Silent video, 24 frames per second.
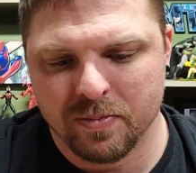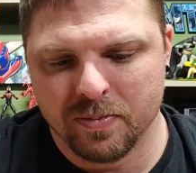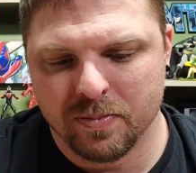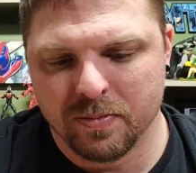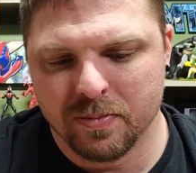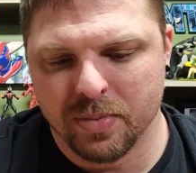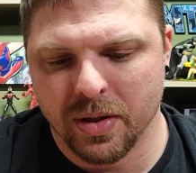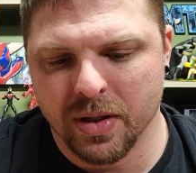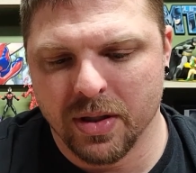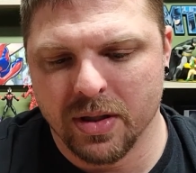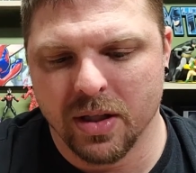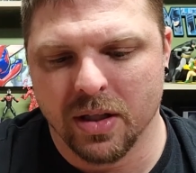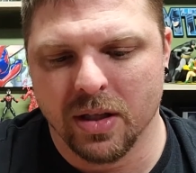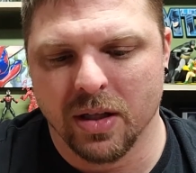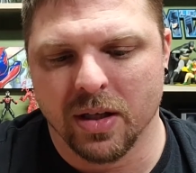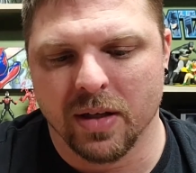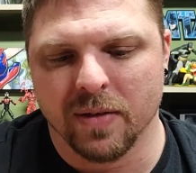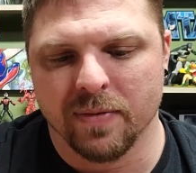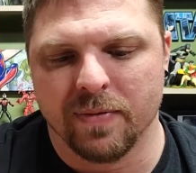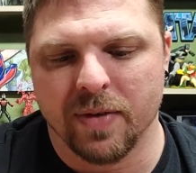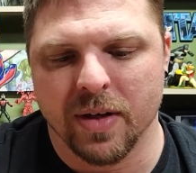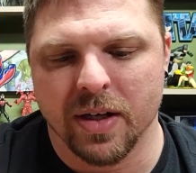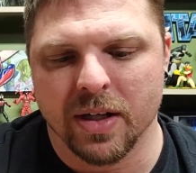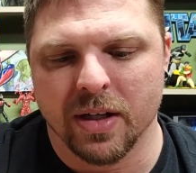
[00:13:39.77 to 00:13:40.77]
Pretty good
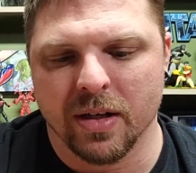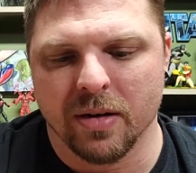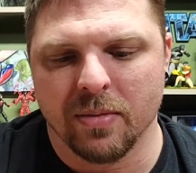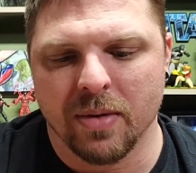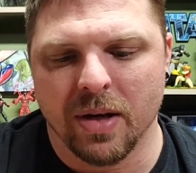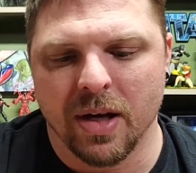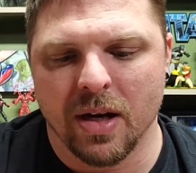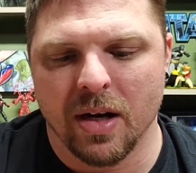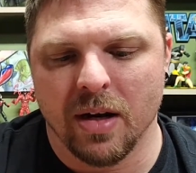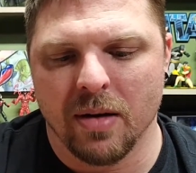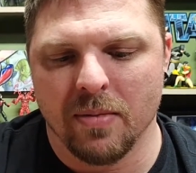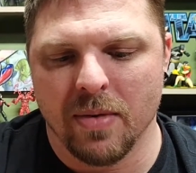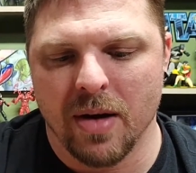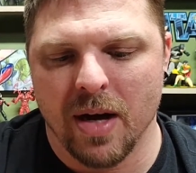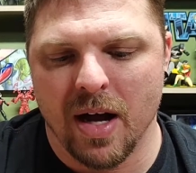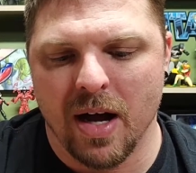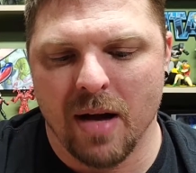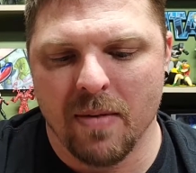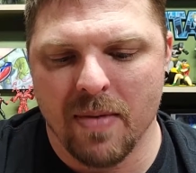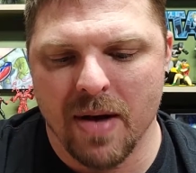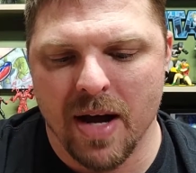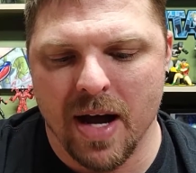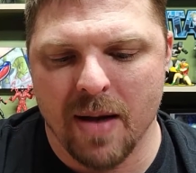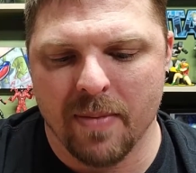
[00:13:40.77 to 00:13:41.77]
looking figure, man.
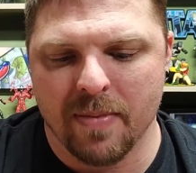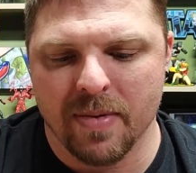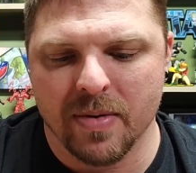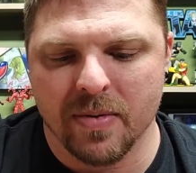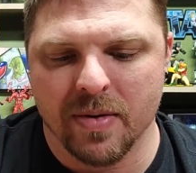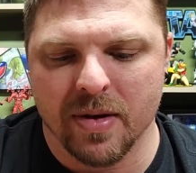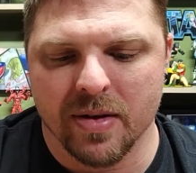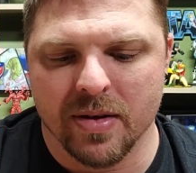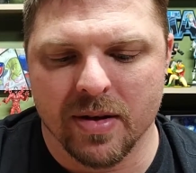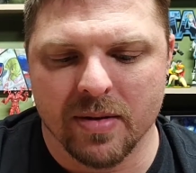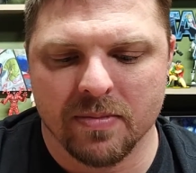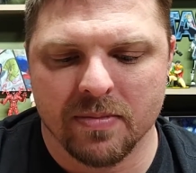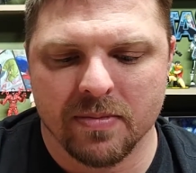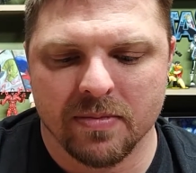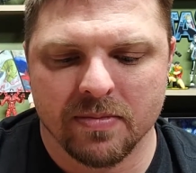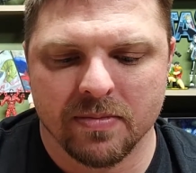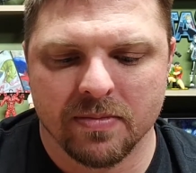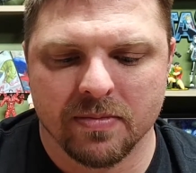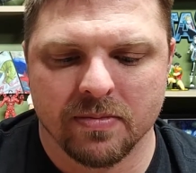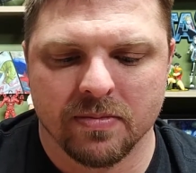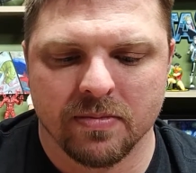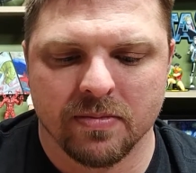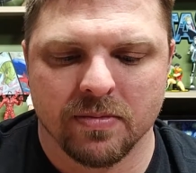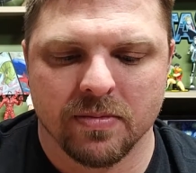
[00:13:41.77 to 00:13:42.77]
I'm happy with him.
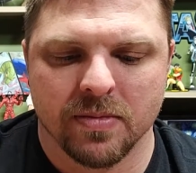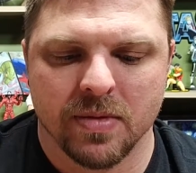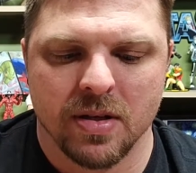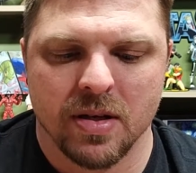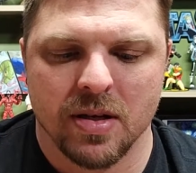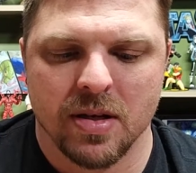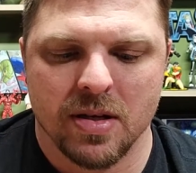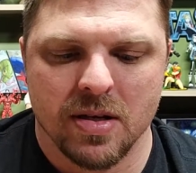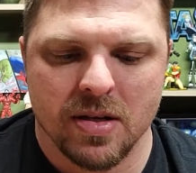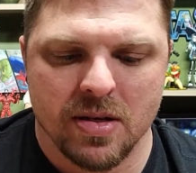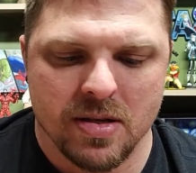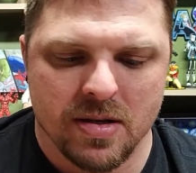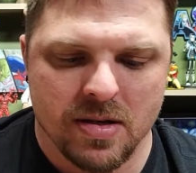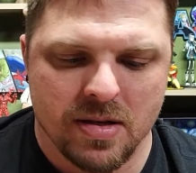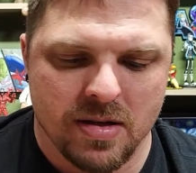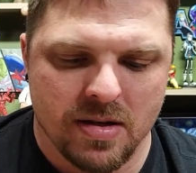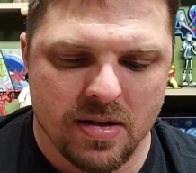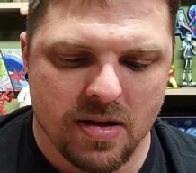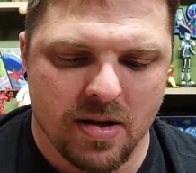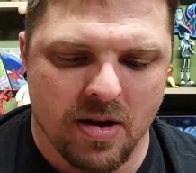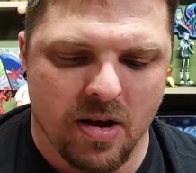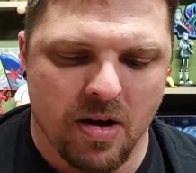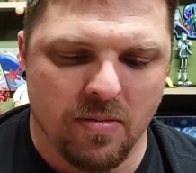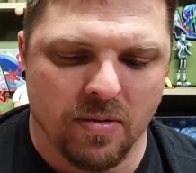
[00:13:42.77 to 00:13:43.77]

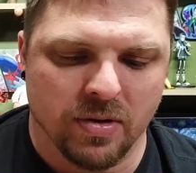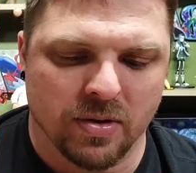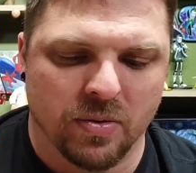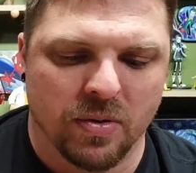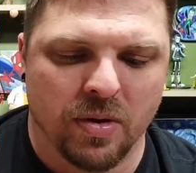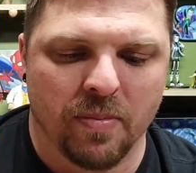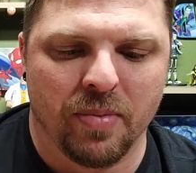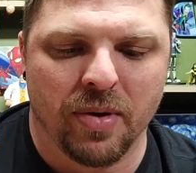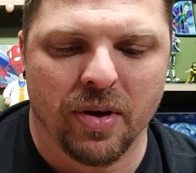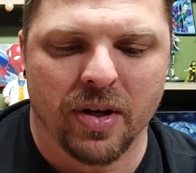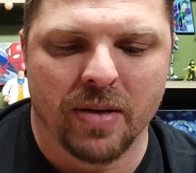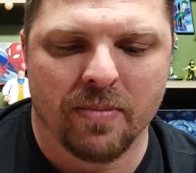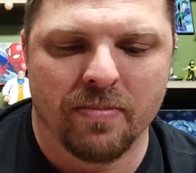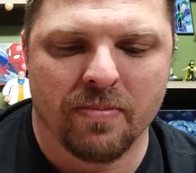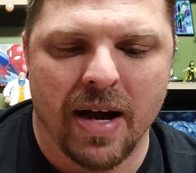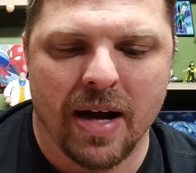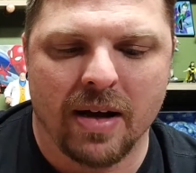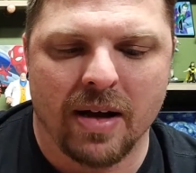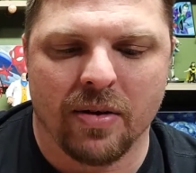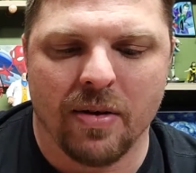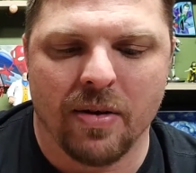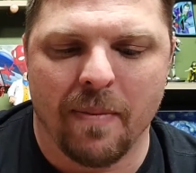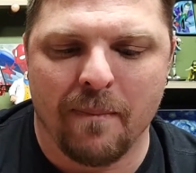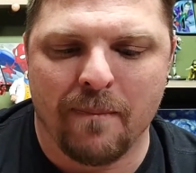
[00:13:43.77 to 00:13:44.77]
I almost want to put him back
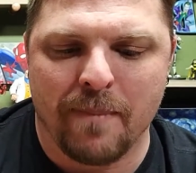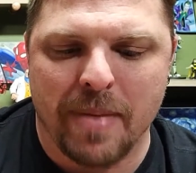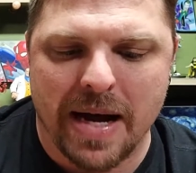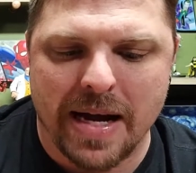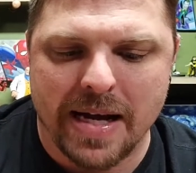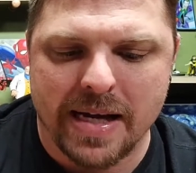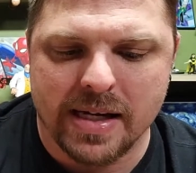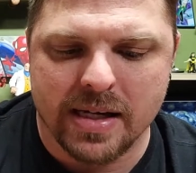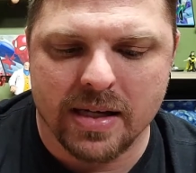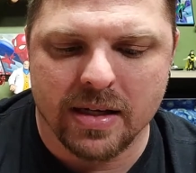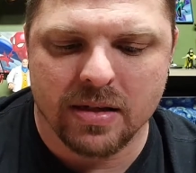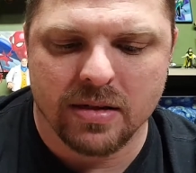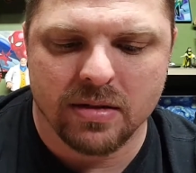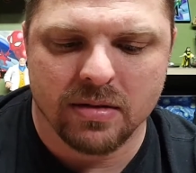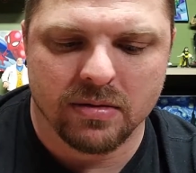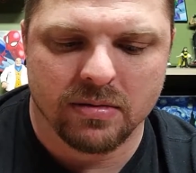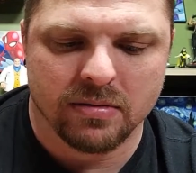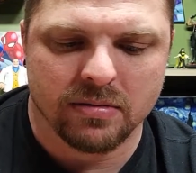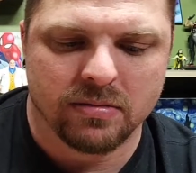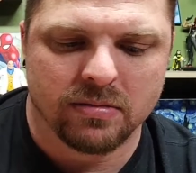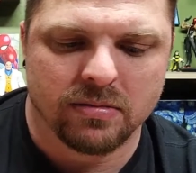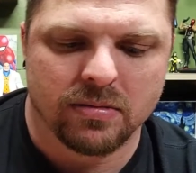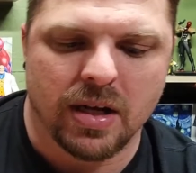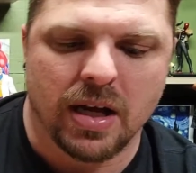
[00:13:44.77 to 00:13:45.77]
on the bike.
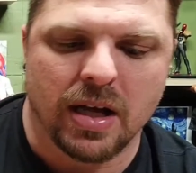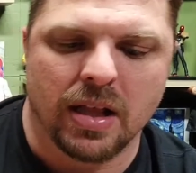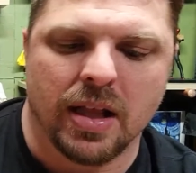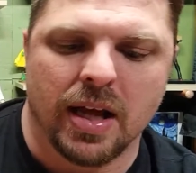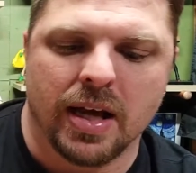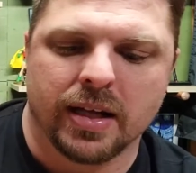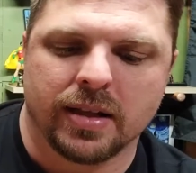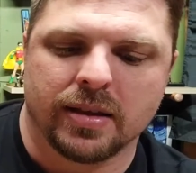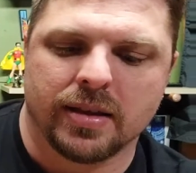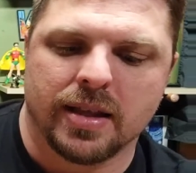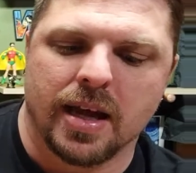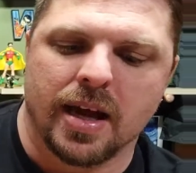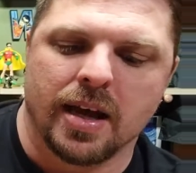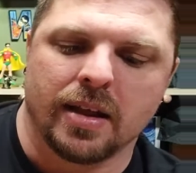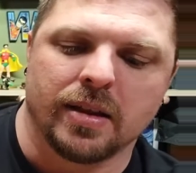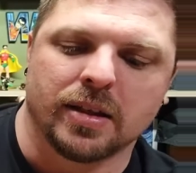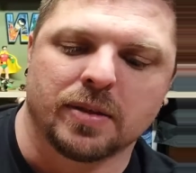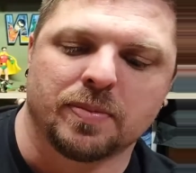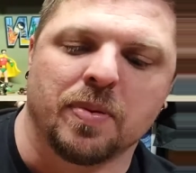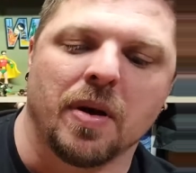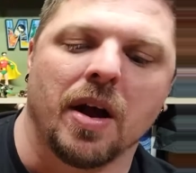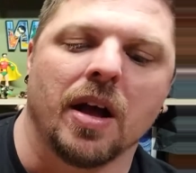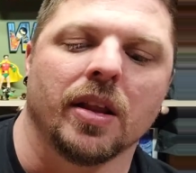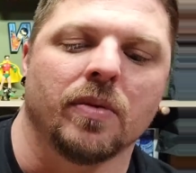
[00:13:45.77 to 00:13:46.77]
I like that. That's
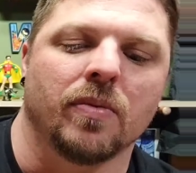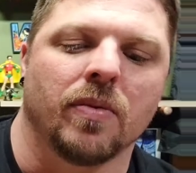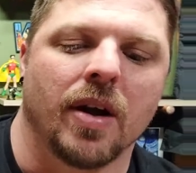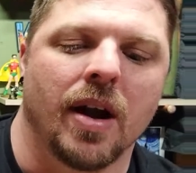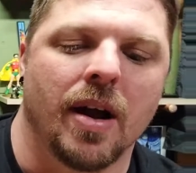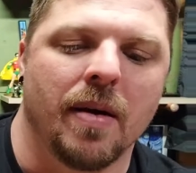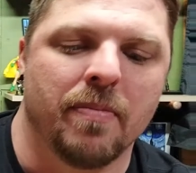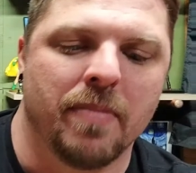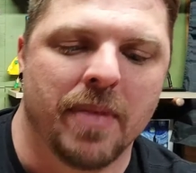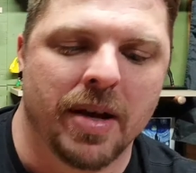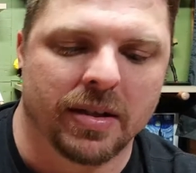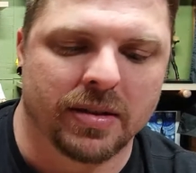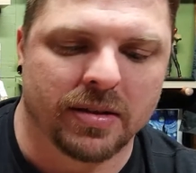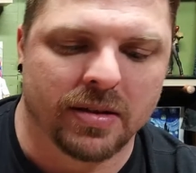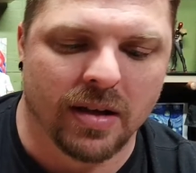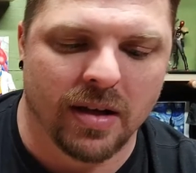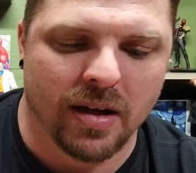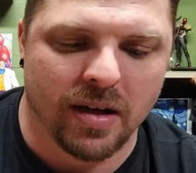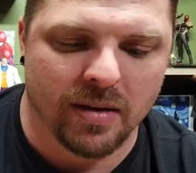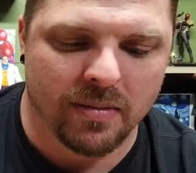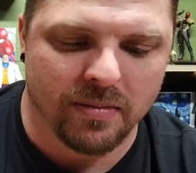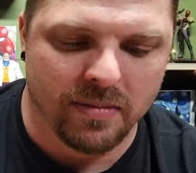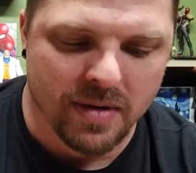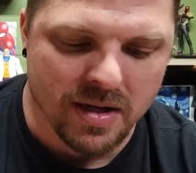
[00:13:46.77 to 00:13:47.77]
probably where I messed
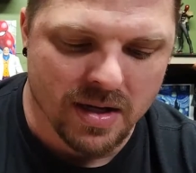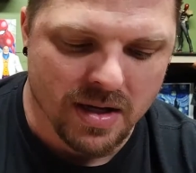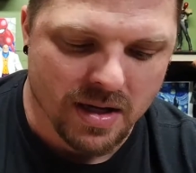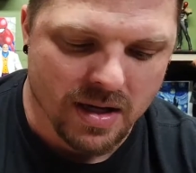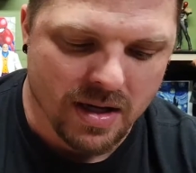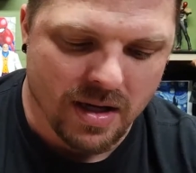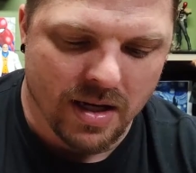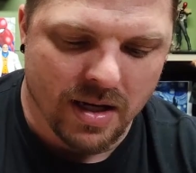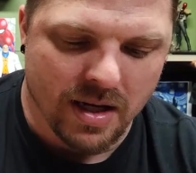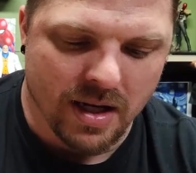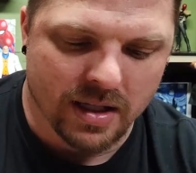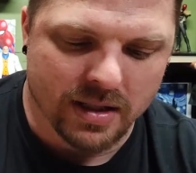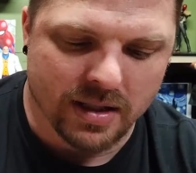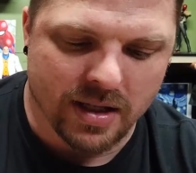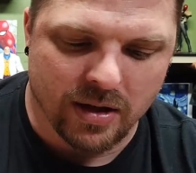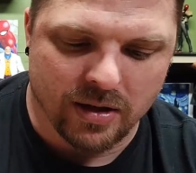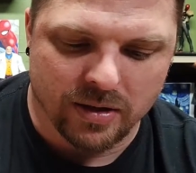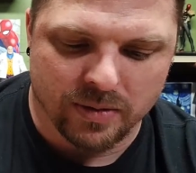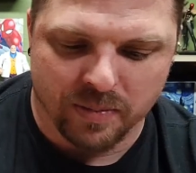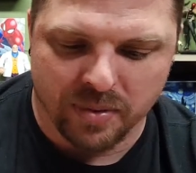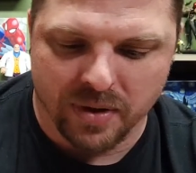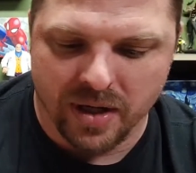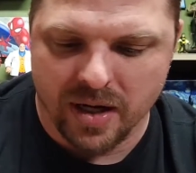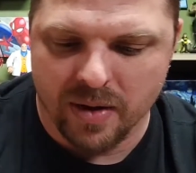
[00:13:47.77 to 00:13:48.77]
up, as I was
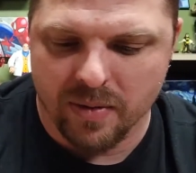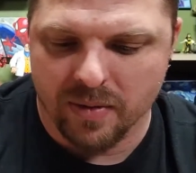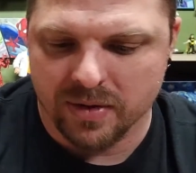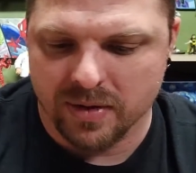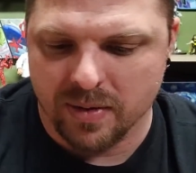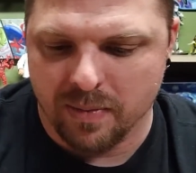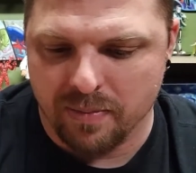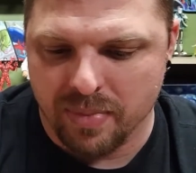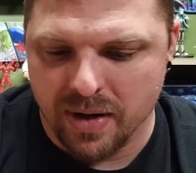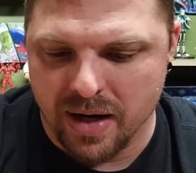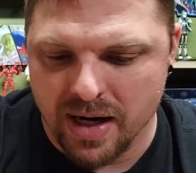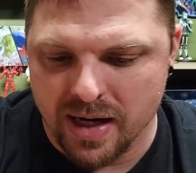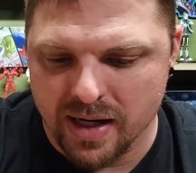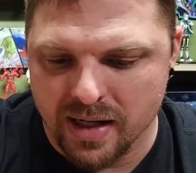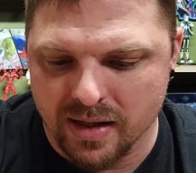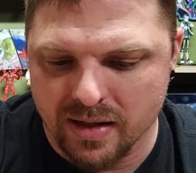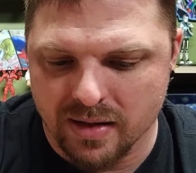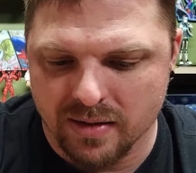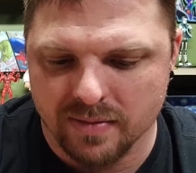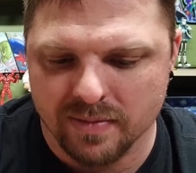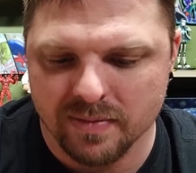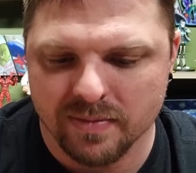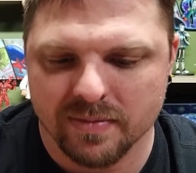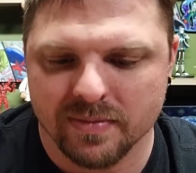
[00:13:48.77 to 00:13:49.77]
playing with the bike
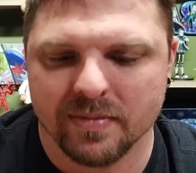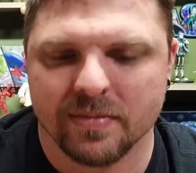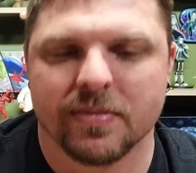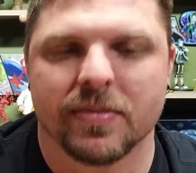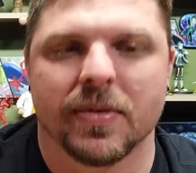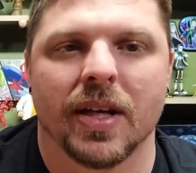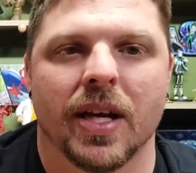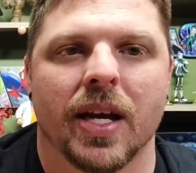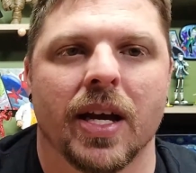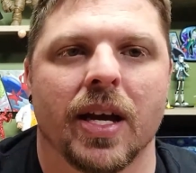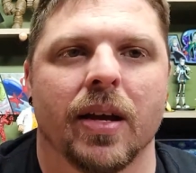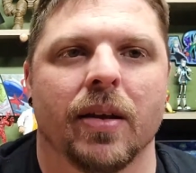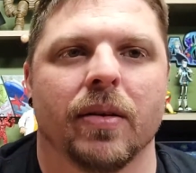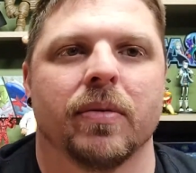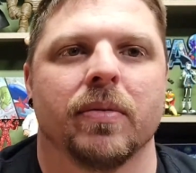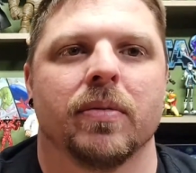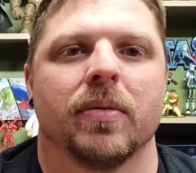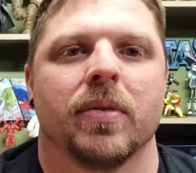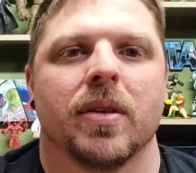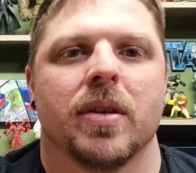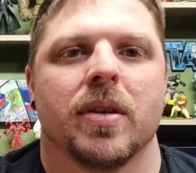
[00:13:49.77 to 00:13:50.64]
and